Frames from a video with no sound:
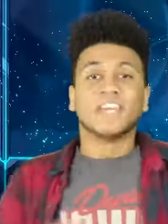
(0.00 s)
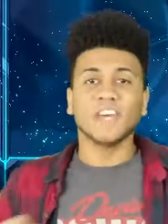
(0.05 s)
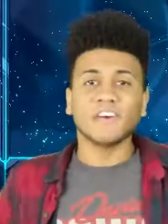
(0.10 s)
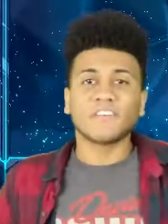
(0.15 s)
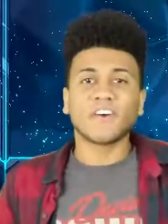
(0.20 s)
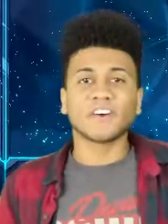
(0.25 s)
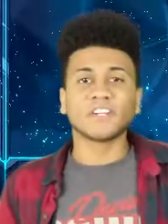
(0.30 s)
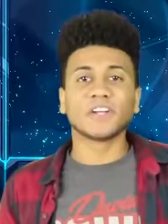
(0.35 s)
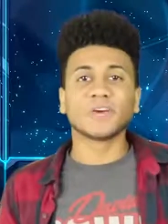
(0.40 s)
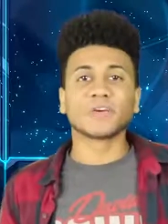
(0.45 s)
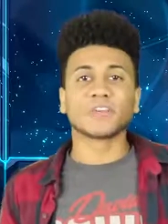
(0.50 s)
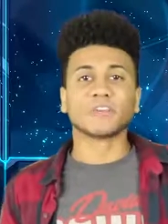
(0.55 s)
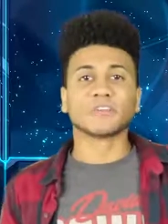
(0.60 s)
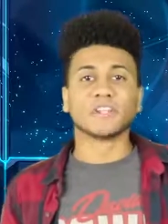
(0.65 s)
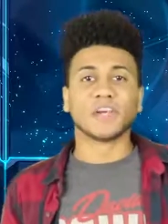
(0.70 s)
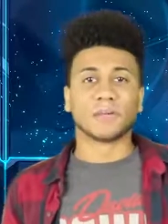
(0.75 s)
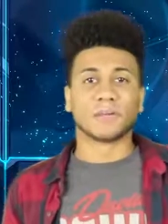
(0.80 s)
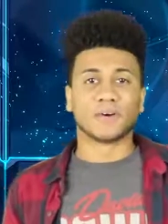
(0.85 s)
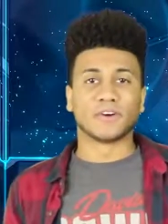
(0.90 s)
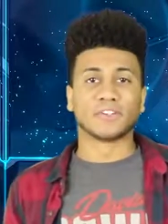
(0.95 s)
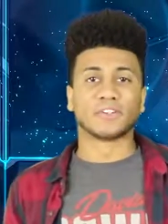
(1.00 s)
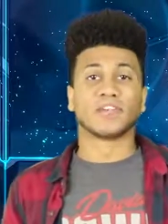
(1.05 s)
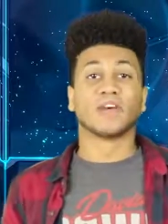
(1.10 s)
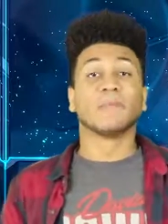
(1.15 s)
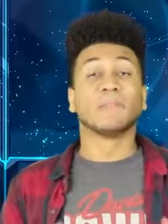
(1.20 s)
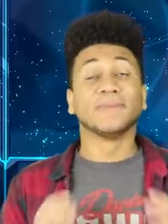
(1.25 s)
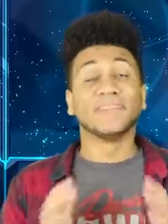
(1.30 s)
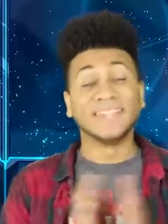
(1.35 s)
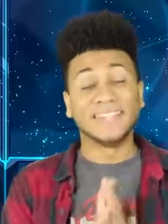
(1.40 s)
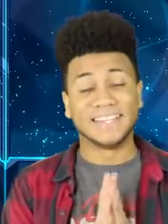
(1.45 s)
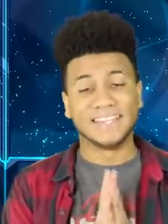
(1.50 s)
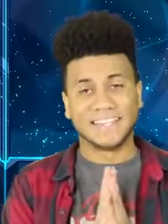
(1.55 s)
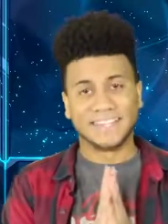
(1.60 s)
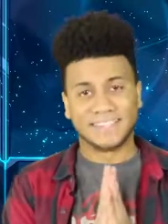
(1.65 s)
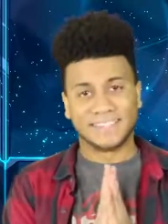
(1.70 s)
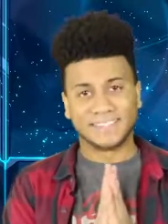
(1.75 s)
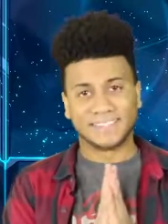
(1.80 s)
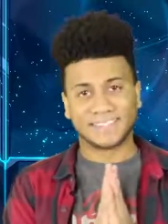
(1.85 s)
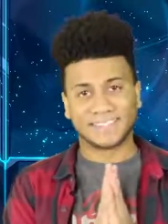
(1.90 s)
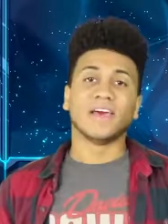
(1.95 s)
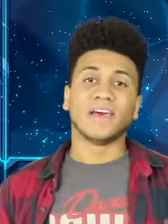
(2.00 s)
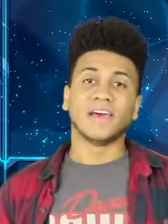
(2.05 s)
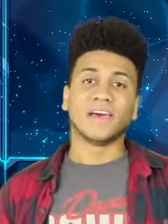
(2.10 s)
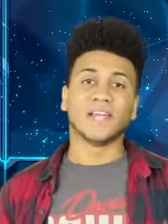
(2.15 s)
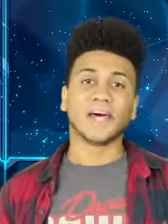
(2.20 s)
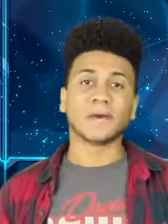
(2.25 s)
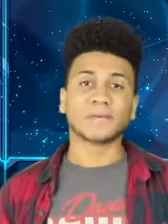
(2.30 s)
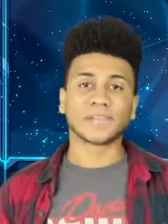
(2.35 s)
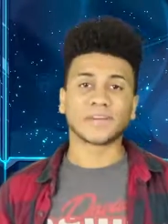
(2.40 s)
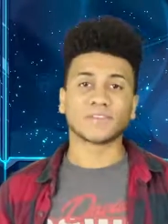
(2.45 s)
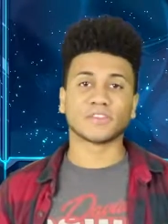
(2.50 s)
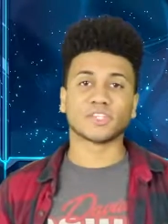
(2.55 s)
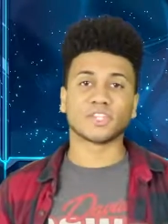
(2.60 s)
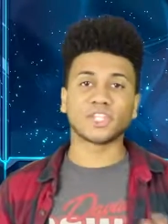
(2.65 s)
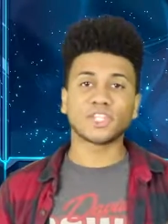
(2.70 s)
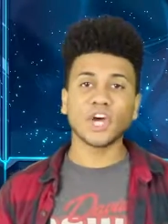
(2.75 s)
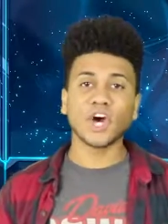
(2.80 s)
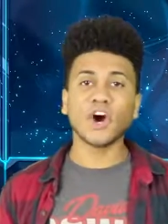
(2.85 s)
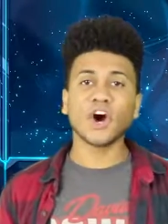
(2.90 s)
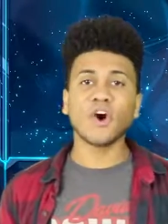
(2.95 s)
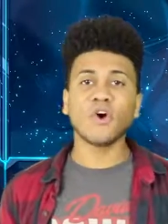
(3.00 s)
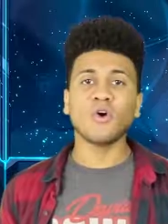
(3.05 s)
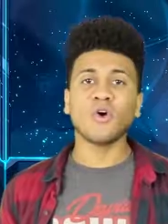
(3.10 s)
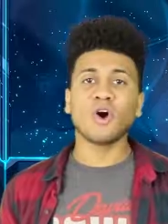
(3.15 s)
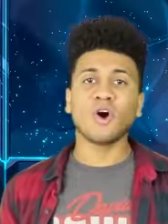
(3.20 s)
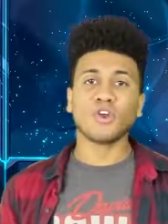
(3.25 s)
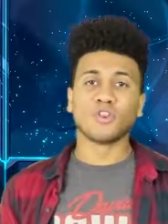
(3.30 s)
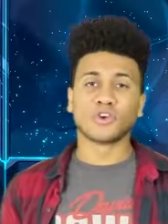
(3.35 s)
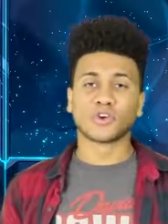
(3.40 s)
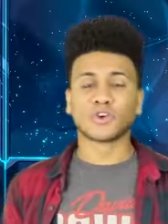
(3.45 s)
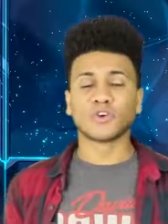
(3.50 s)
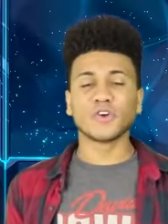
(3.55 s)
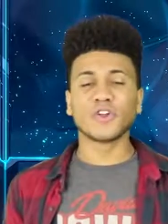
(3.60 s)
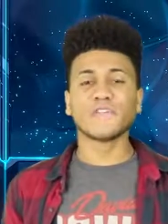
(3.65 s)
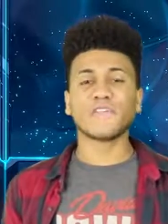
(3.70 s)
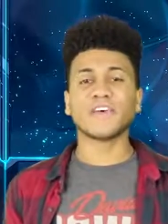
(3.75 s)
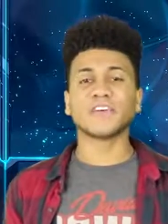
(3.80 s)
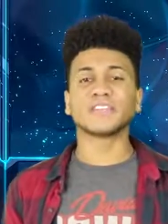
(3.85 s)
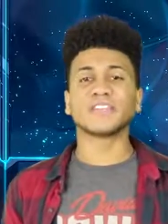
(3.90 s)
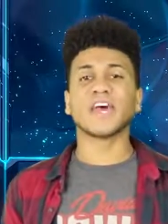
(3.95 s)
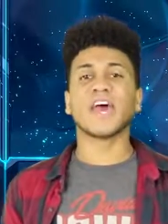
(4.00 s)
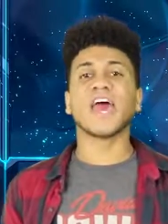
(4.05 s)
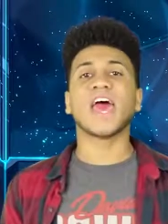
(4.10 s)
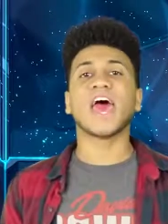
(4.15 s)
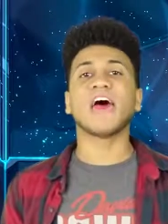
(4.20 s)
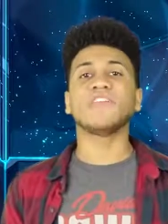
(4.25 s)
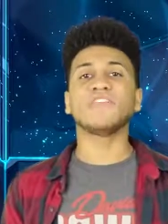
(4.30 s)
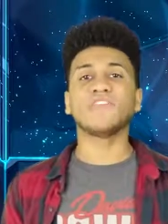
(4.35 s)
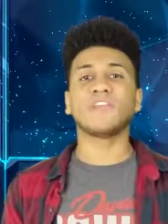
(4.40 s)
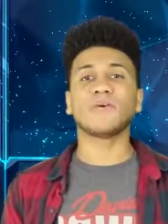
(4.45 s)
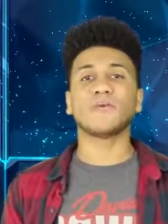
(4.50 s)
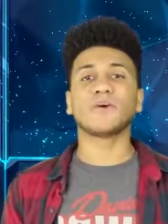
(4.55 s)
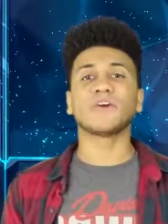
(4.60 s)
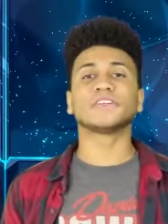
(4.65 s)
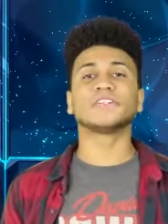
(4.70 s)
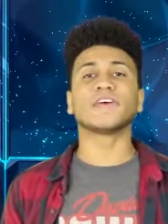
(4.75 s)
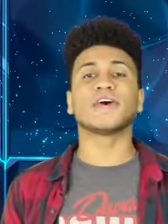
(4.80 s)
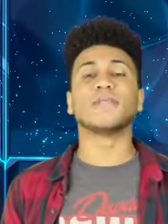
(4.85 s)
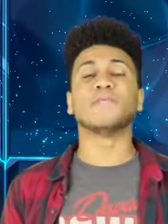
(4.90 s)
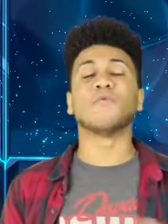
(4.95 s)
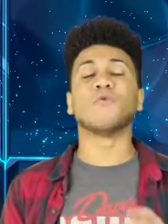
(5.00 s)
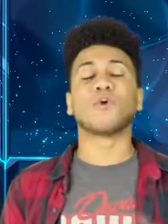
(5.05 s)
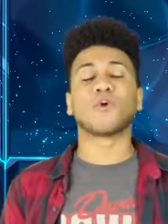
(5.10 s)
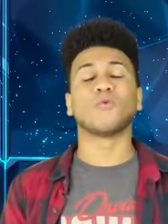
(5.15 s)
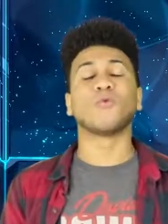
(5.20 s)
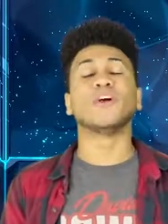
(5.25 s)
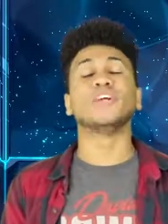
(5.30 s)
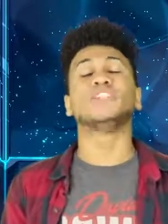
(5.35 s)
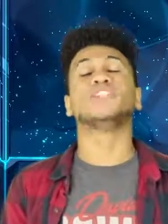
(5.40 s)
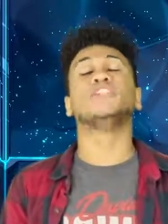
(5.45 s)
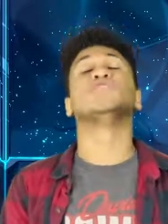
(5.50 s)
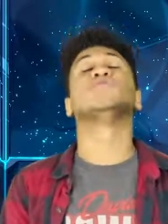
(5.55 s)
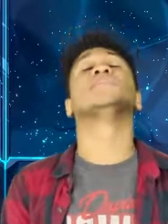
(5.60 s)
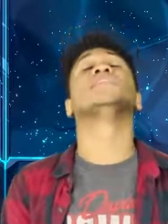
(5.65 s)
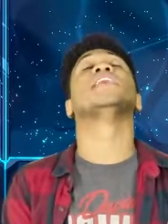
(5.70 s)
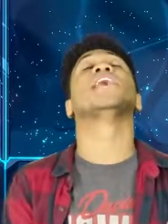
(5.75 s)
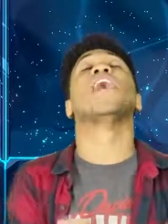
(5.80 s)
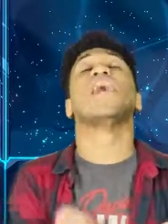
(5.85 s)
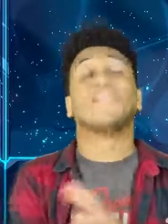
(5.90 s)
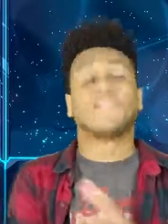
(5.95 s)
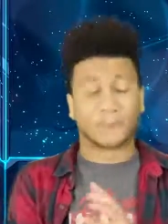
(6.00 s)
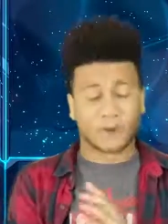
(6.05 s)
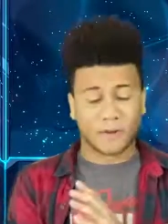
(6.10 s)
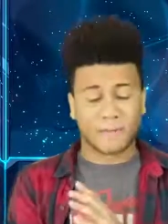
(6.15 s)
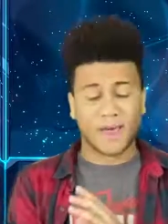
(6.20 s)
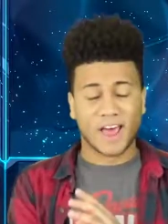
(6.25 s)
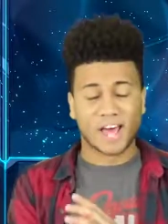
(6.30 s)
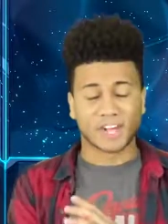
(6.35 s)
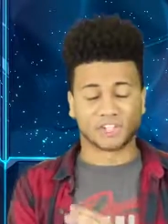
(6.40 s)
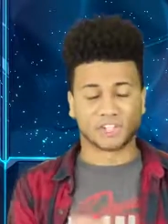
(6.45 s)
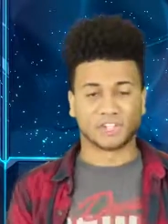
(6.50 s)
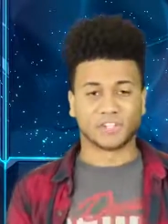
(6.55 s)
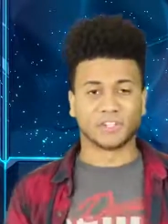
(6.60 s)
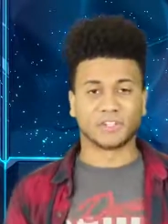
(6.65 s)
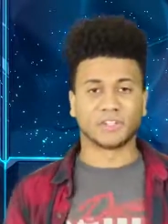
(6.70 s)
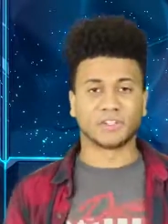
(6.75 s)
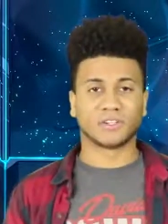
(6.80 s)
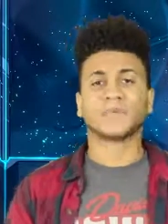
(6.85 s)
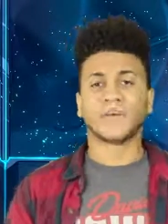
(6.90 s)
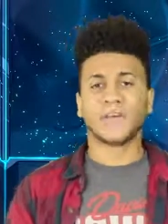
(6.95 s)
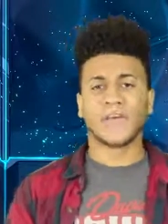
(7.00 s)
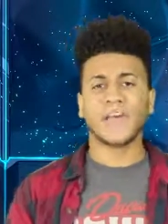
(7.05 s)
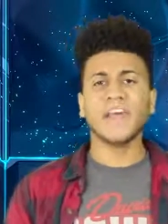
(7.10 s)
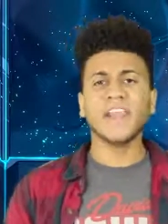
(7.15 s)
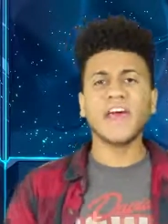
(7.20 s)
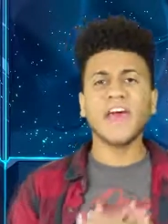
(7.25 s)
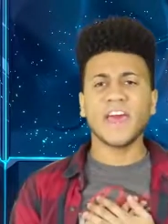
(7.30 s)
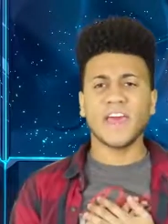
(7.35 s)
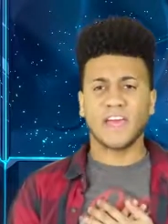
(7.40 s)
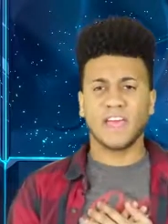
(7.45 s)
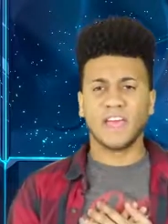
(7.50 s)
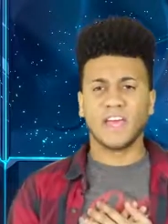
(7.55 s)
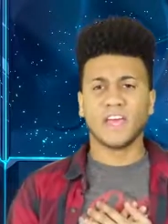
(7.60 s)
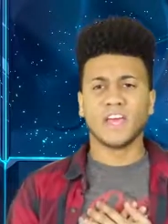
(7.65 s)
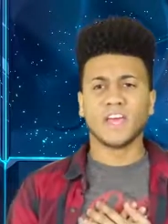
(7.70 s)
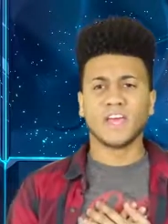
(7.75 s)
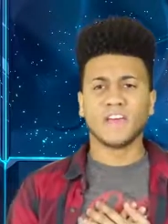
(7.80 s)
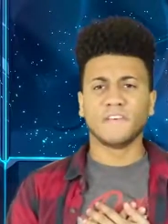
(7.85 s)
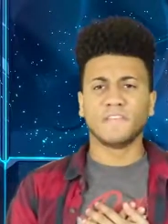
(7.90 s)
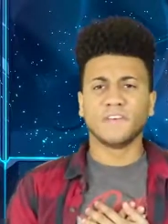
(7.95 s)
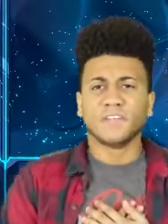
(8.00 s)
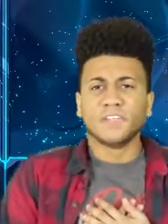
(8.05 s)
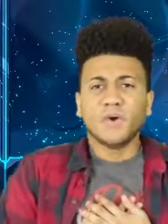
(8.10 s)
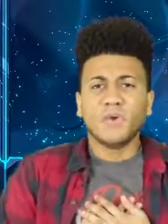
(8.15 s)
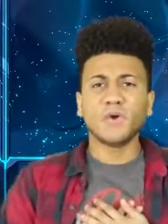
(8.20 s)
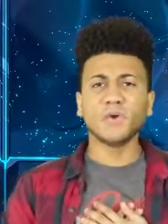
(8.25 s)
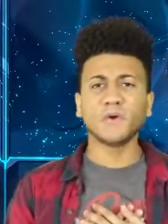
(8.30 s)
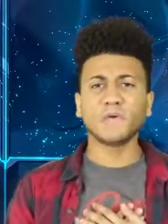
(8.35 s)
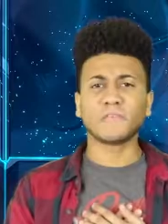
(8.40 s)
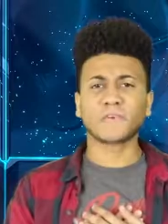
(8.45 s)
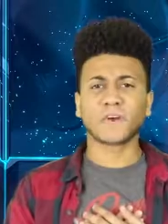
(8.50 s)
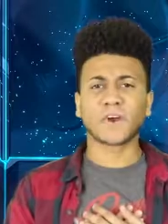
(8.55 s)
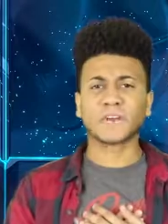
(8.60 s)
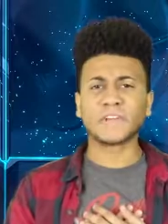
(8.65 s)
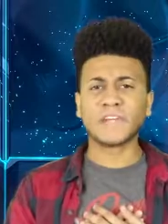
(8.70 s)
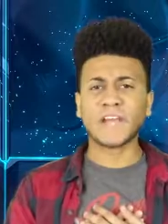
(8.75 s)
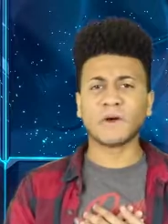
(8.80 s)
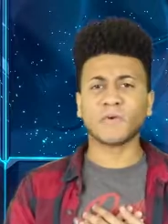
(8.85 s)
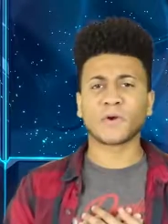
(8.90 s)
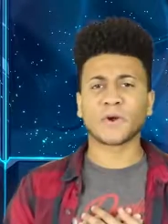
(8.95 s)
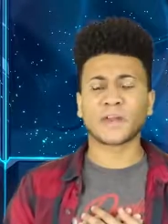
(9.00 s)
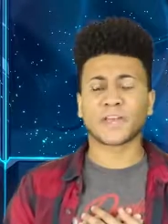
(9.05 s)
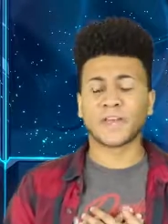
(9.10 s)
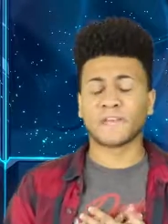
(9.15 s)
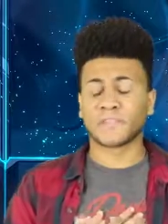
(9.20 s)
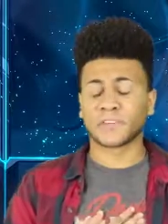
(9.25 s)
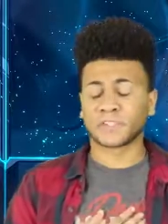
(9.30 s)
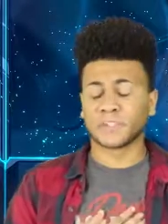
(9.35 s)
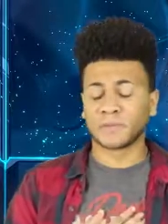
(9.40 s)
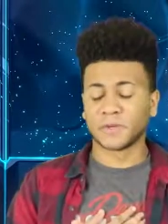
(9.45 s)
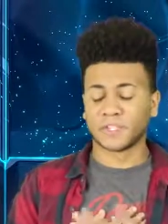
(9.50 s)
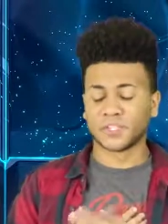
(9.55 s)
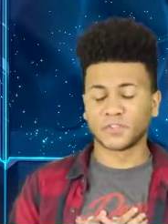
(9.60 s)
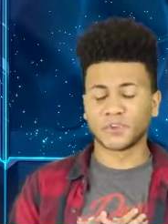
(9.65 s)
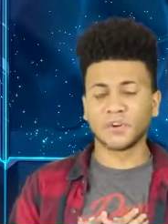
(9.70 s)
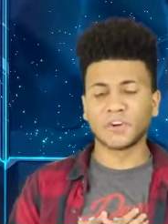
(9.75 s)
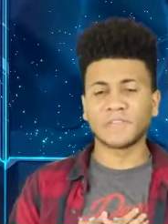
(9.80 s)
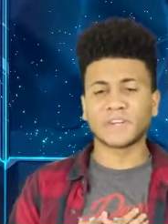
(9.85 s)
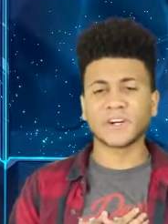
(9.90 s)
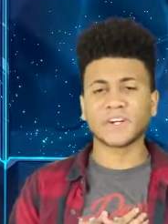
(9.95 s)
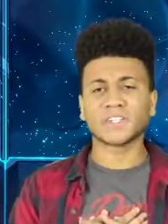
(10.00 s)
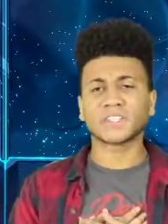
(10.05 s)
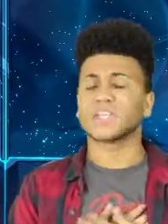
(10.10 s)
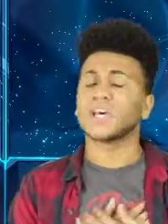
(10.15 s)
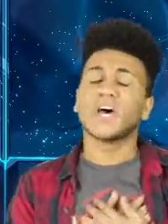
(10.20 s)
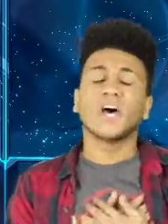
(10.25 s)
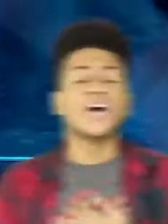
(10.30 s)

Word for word: Give Cartoon Network those numbers, please. It helps out the show, the Crewniverse, and the networks in more ways than you can ever imagine. And hey, if you don't want to do it for Cartoon Network and for some reason the